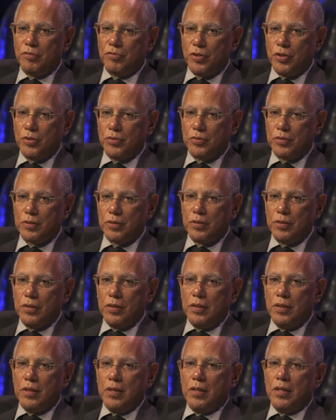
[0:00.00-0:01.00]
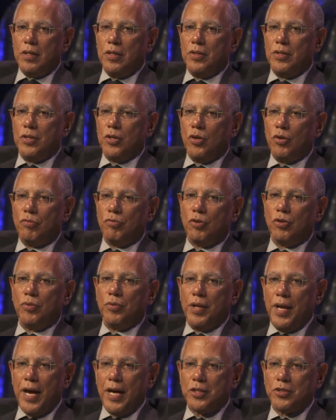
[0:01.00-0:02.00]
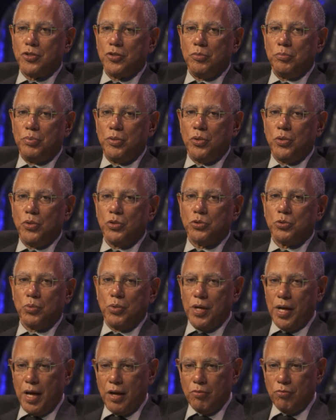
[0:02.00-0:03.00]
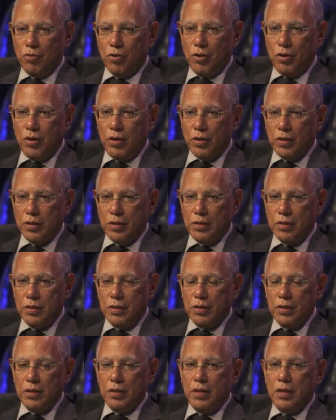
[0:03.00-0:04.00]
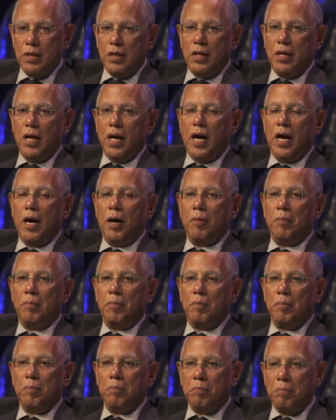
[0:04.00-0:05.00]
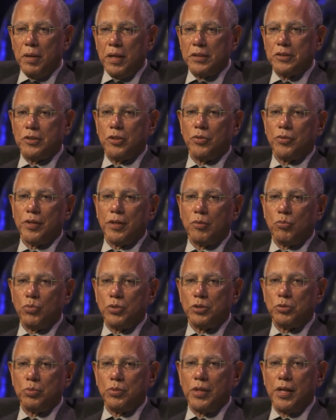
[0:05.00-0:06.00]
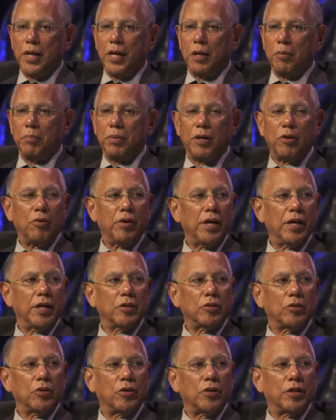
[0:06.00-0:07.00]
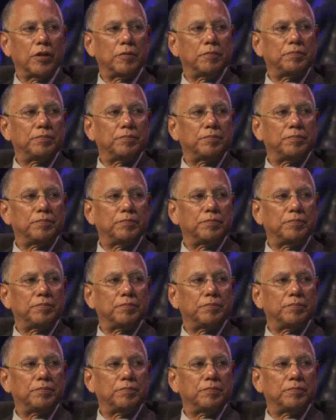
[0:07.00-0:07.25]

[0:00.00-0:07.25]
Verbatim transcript: vote. The overall national polls were not wrong. Um, but I still think wish we had had a better handle on it.